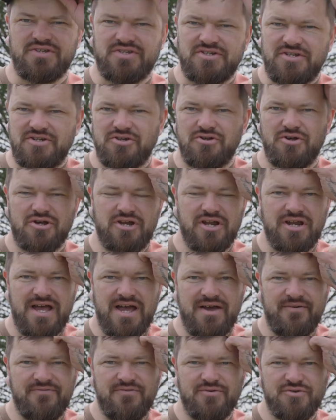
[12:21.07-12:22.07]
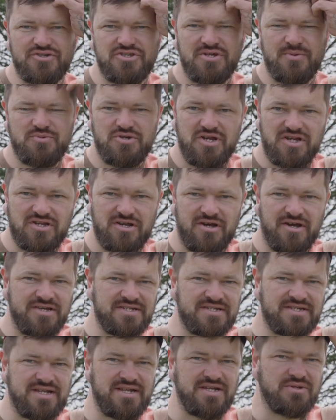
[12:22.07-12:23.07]
and you're not going to have your subject
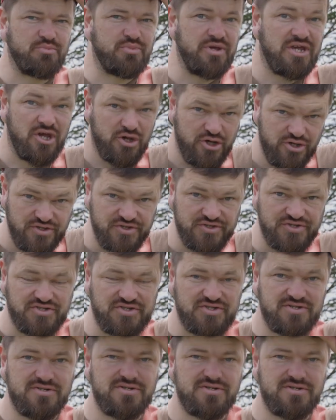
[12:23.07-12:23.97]
isolated, because